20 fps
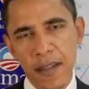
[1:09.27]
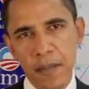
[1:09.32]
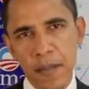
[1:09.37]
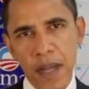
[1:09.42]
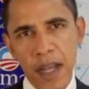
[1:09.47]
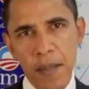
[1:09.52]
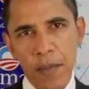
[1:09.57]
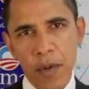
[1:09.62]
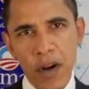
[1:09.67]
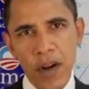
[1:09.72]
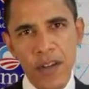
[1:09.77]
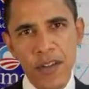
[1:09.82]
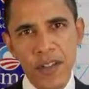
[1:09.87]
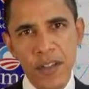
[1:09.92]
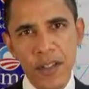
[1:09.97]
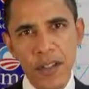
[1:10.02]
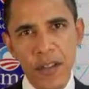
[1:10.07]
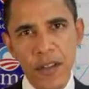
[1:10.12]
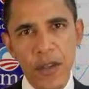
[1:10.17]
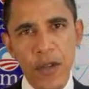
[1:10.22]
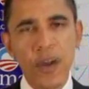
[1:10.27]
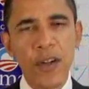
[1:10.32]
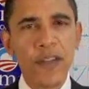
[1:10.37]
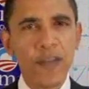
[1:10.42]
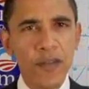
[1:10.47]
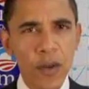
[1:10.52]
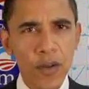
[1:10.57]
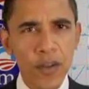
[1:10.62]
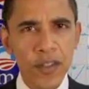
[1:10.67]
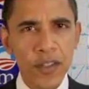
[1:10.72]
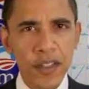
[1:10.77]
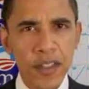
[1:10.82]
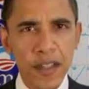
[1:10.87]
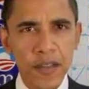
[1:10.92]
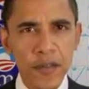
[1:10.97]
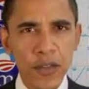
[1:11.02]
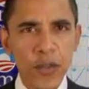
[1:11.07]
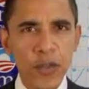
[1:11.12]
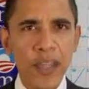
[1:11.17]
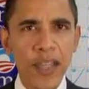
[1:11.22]
by March 31st
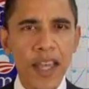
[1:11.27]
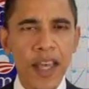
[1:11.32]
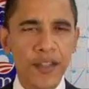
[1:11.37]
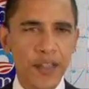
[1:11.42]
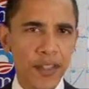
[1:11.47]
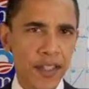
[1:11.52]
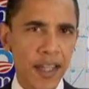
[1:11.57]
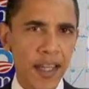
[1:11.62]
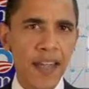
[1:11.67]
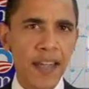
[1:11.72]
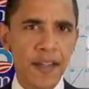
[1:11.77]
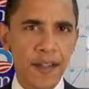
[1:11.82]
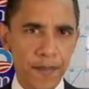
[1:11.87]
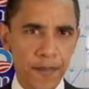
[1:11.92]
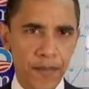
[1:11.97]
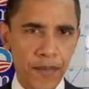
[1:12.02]
of 2008.